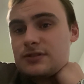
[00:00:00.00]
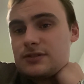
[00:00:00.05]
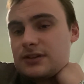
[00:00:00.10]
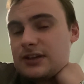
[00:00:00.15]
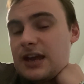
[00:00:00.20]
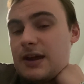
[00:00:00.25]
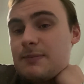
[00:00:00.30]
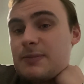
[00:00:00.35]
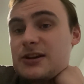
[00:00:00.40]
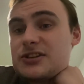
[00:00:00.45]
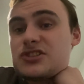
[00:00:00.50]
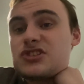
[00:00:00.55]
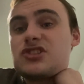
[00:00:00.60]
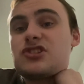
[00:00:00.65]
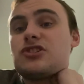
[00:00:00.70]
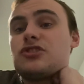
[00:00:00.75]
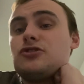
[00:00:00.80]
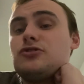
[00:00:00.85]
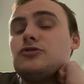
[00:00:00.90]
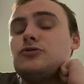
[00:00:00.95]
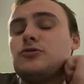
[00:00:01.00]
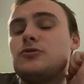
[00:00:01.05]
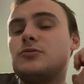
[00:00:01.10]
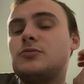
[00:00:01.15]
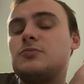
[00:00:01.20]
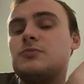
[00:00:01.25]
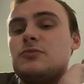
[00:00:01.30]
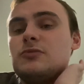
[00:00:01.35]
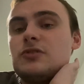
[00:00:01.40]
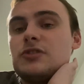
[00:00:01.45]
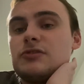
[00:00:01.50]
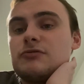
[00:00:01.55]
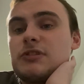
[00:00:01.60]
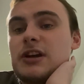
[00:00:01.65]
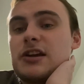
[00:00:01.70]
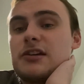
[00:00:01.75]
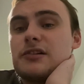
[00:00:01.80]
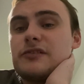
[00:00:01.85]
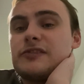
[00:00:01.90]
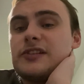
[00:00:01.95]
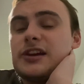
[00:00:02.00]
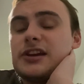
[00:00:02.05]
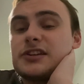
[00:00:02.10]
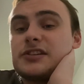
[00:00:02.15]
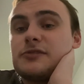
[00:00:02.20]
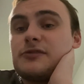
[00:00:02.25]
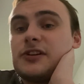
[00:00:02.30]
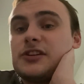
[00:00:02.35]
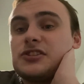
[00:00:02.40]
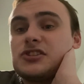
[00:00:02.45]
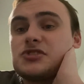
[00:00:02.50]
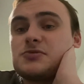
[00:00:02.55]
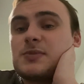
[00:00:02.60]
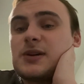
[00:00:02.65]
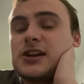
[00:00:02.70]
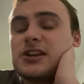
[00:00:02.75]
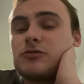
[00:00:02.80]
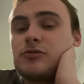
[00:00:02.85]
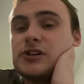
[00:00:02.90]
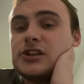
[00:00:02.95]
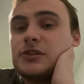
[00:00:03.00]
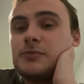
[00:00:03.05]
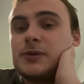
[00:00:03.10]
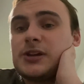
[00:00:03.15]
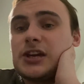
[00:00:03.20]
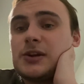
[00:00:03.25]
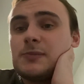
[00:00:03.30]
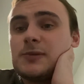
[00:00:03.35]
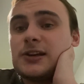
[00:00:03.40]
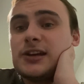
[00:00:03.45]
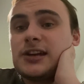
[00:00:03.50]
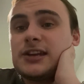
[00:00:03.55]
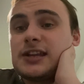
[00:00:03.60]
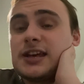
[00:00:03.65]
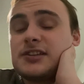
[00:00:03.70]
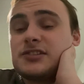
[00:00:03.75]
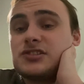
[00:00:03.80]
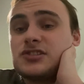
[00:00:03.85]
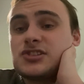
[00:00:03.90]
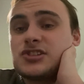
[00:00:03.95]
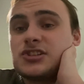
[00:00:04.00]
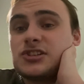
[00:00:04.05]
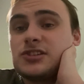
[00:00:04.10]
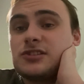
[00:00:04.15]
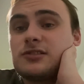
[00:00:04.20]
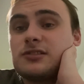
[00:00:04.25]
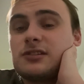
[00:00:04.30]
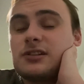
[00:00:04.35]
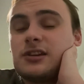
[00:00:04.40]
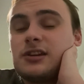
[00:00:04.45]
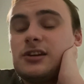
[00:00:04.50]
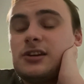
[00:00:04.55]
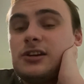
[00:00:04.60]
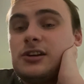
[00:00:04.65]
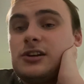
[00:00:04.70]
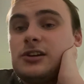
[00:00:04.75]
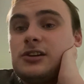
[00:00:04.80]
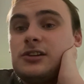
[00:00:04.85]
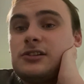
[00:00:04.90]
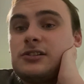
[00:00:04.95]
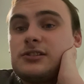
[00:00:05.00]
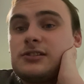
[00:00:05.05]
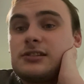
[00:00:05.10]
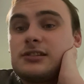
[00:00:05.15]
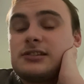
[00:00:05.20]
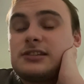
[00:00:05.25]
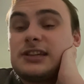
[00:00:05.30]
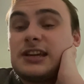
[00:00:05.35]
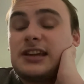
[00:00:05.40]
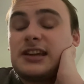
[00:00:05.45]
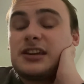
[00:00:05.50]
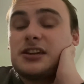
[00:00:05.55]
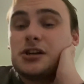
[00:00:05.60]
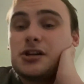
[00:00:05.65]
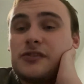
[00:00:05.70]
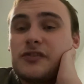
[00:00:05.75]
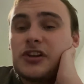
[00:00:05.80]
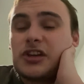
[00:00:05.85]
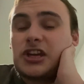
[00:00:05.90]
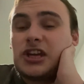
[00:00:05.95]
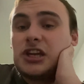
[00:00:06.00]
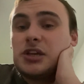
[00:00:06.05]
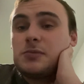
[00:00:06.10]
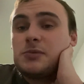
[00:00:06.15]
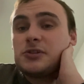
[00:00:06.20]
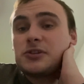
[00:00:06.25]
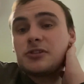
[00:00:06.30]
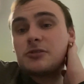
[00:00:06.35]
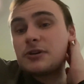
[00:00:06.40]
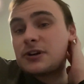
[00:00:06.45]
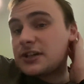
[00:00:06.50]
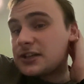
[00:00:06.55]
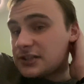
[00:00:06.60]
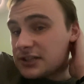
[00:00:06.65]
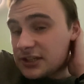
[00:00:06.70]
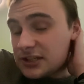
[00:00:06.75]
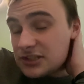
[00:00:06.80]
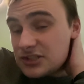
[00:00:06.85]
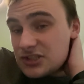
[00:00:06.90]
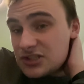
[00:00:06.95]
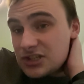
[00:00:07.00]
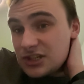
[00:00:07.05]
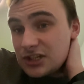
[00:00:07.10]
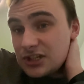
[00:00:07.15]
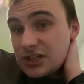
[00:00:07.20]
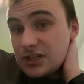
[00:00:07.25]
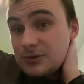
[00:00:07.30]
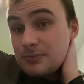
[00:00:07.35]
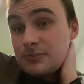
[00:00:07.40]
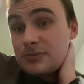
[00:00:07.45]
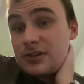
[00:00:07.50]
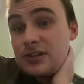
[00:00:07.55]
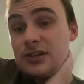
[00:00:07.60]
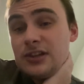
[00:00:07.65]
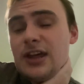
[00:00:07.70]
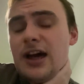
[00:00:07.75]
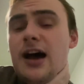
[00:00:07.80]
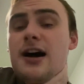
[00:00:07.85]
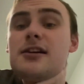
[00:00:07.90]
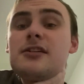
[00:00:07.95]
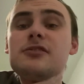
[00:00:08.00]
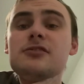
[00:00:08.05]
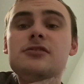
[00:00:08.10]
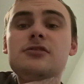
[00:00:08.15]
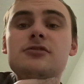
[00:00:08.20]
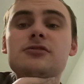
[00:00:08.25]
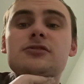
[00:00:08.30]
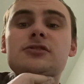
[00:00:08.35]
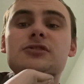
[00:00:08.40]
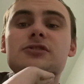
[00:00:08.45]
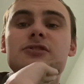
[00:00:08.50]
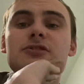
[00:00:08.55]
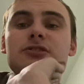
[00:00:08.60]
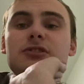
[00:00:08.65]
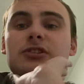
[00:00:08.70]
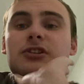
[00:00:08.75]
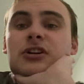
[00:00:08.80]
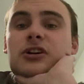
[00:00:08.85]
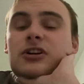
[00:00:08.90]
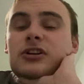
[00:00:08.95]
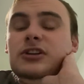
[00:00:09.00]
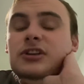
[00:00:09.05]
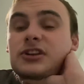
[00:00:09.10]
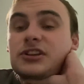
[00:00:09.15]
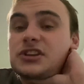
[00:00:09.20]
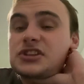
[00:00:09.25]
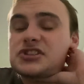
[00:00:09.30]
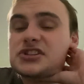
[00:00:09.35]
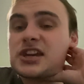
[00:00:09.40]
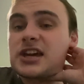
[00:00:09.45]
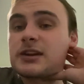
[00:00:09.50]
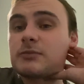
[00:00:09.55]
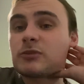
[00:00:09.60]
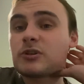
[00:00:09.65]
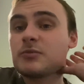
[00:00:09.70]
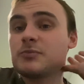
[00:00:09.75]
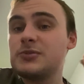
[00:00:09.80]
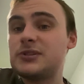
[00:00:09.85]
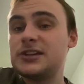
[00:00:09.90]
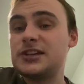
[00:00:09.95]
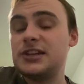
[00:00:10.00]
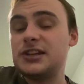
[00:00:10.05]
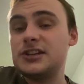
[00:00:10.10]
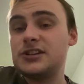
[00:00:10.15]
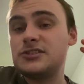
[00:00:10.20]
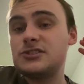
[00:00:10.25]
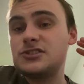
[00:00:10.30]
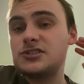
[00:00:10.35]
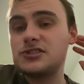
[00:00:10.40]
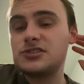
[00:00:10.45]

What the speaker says: get past two Red Athletic defenders by the Whitley Bay player, then to dink it over the keeper the way he did, and that at the time completed